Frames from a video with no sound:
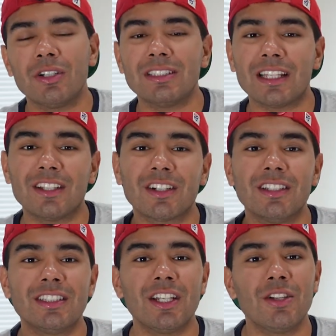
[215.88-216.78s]
is that they're
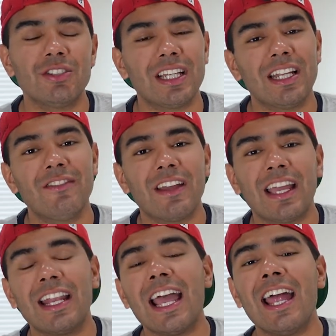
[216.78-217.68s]
continuing to
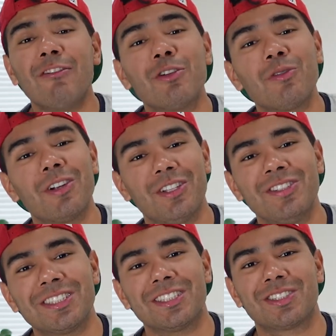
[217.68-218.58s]
innovate and everyone
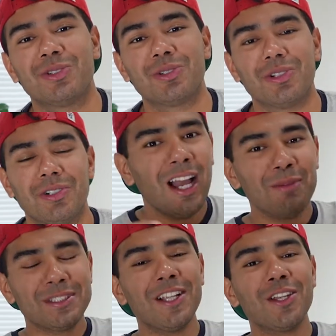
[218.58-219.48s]
uses Google.
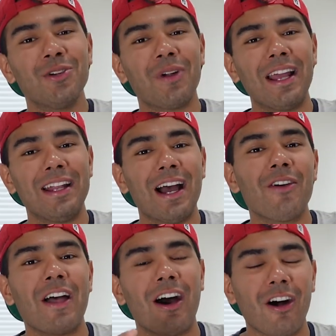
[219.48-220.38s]
I'm telling you right
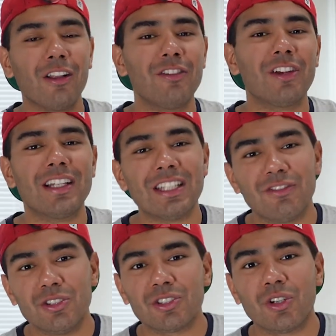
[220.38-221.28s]
now that all of you guys
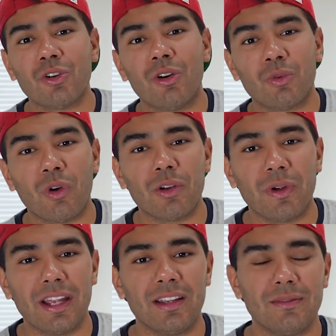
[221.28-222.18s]
have used Google in one
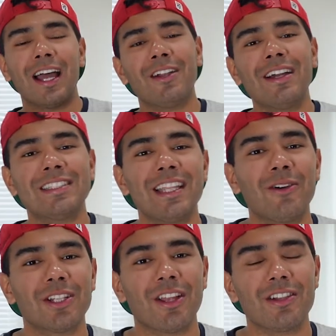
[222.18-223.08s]
way. I know I say that
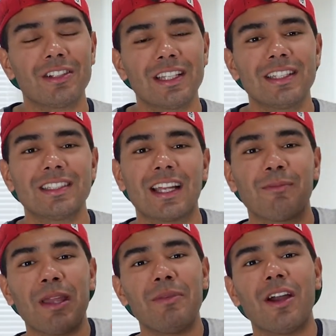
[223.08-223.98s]
with other things, like
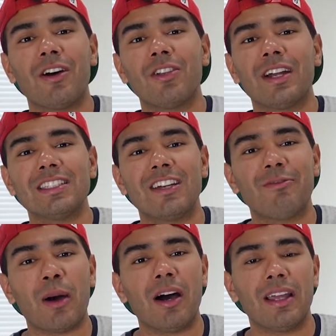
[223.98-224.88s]
maybe all you guys
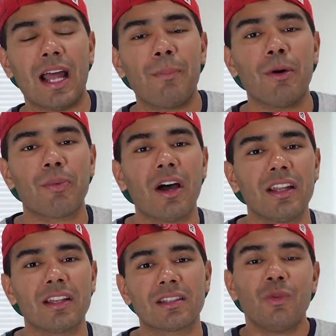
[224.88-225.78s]
have bought an Apple
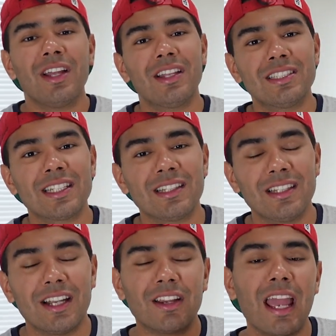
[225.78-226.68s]
product.
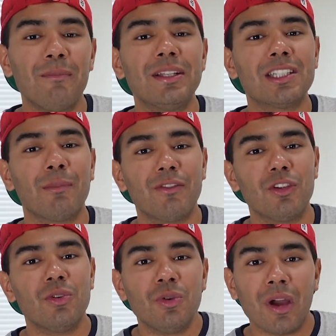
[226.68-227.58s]
Realistically, there can be some of
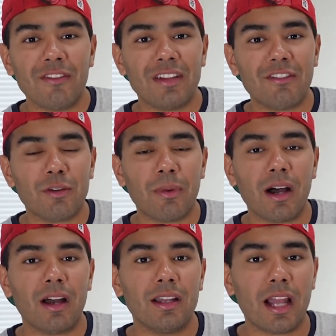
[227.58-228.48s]
you who have never
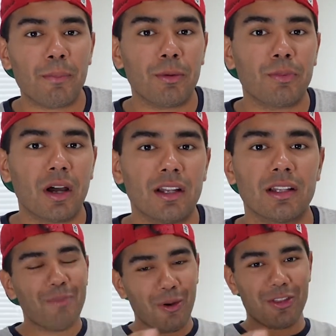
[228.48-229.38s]
bought an Apple
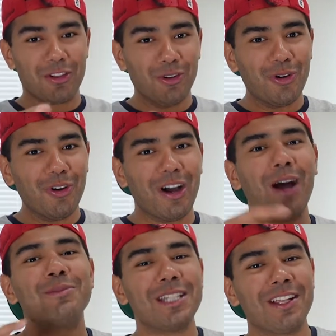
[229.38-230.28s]
product. But with Google,
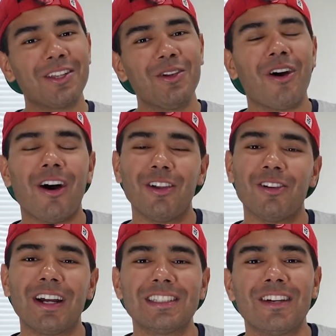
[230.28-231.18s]
I'm telling you, all you
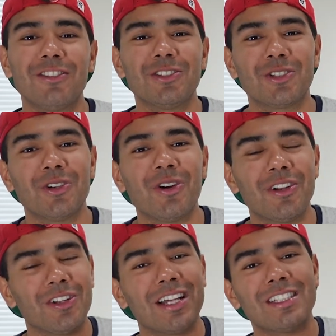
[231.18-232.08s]
guys have used Google
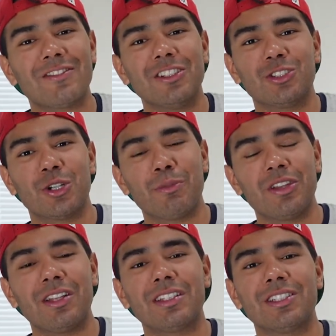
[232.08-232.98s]
and you guys have
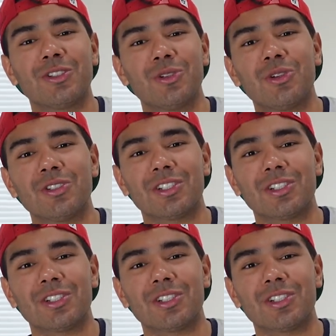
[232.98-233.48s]
contributed to Google's